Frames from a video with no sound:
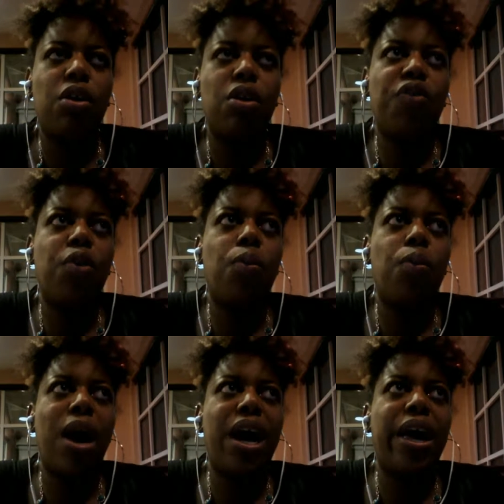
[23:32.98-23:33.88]
for
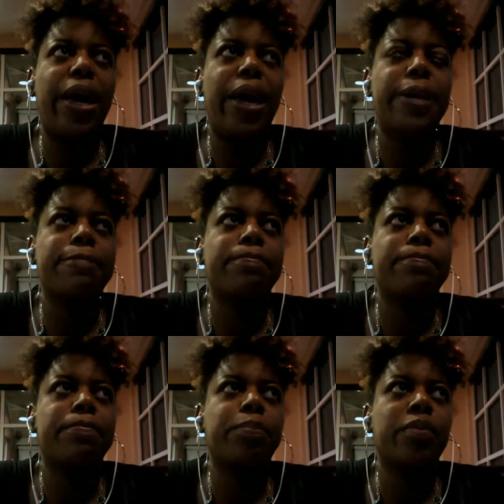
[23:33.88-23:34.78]
why
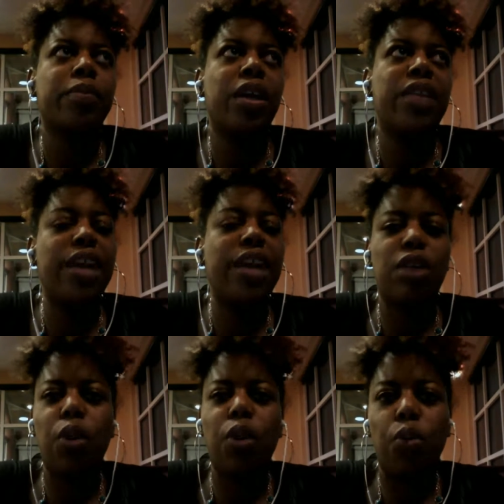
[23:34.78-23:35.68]
things
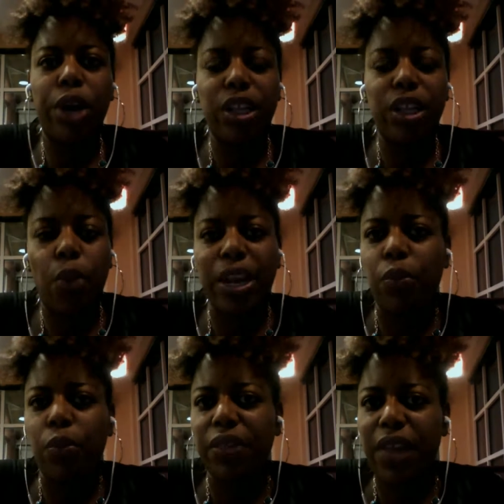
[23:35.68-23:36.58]
aren't working the way that we
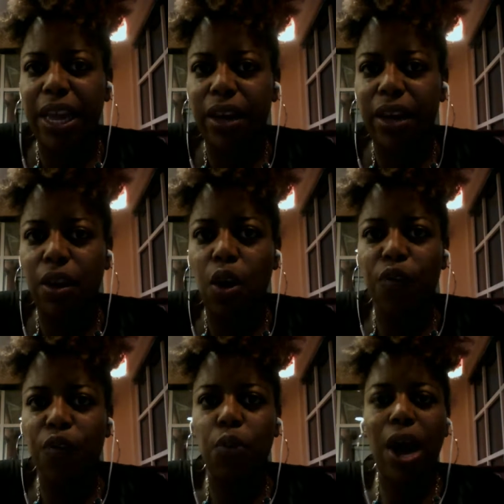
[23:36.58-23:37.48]
think, or for
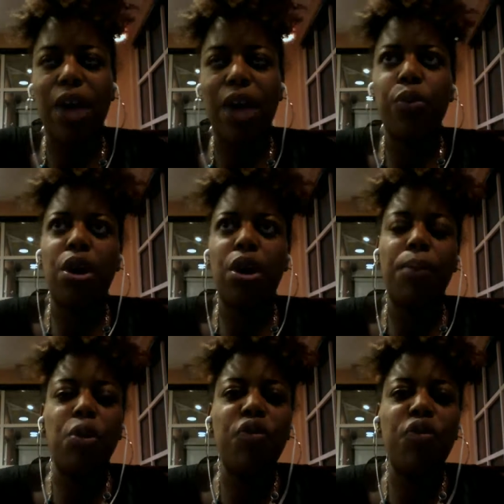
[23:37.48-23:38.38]
why we aren't
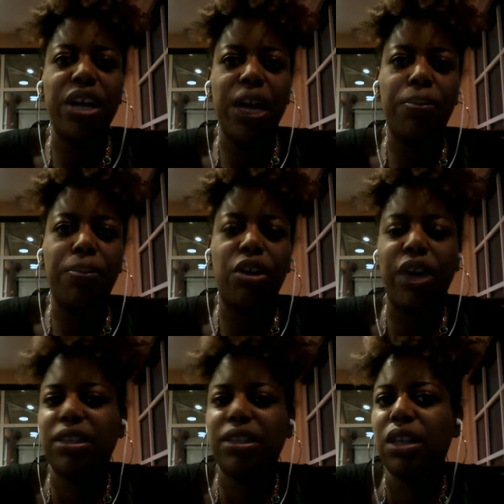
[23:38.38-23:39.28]
moving and
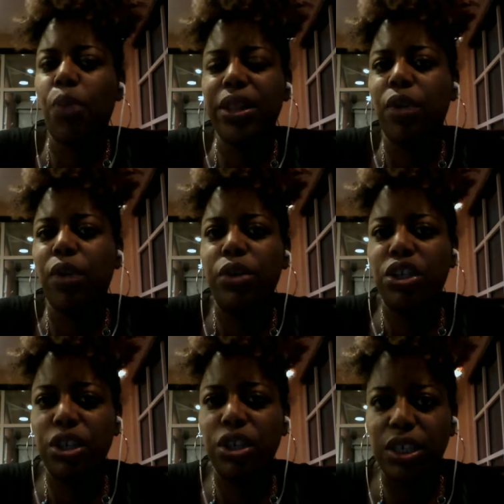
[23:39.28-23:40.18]
progressing the way that we
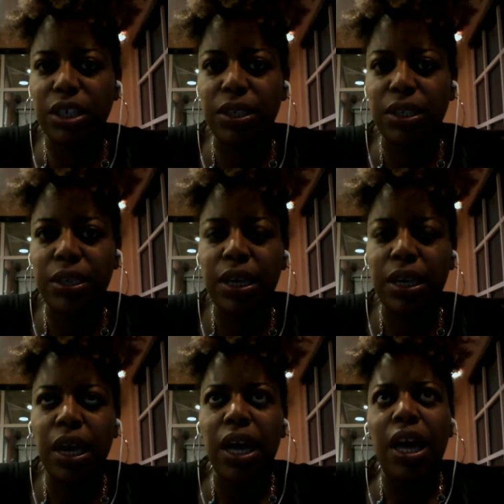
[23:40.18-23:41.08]
should.
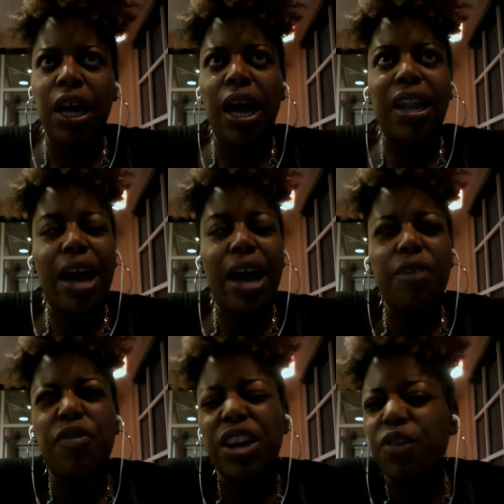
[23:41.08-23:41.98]
A lot of
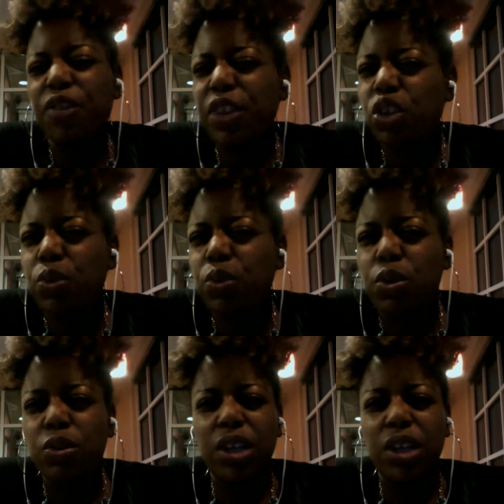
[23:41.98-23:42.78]
individuals,